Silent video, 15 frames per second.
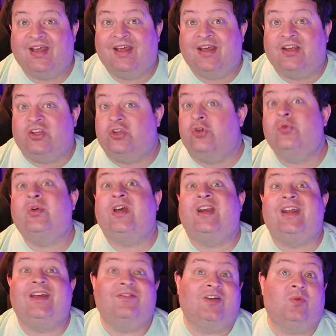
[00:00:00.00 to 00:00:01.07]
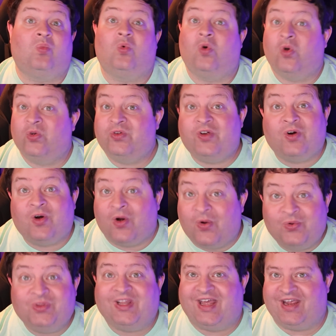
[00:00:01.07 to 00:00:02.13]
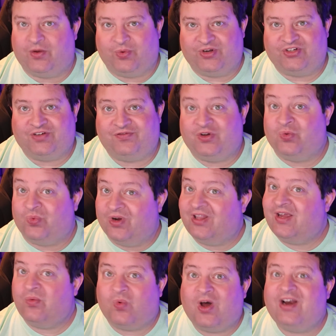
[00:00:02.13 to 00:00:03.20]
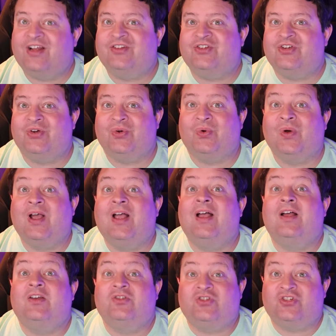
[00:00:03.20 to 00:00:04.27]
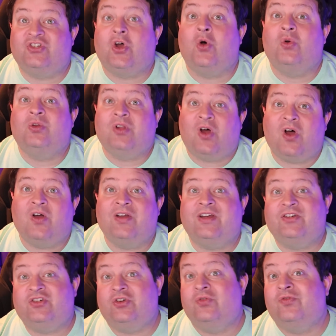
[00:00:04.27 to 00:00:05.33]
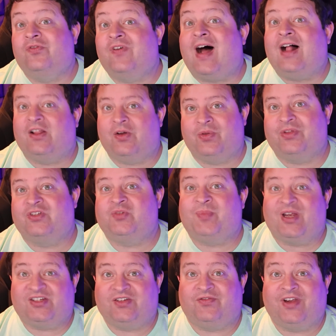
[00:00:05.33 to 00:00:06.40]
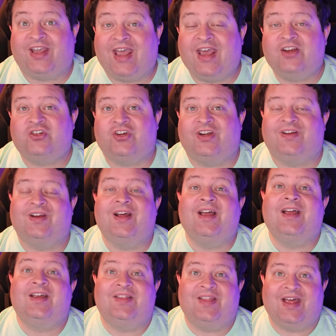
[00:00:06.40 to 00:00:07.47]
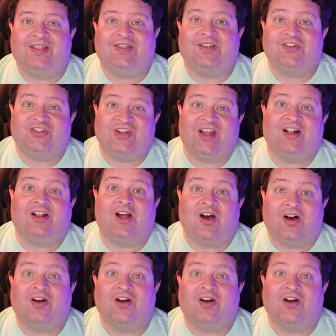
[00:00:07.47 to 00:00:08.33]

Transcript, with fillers: You can even roll your own language if you really wanted to, so long as you follow the specification that the C L R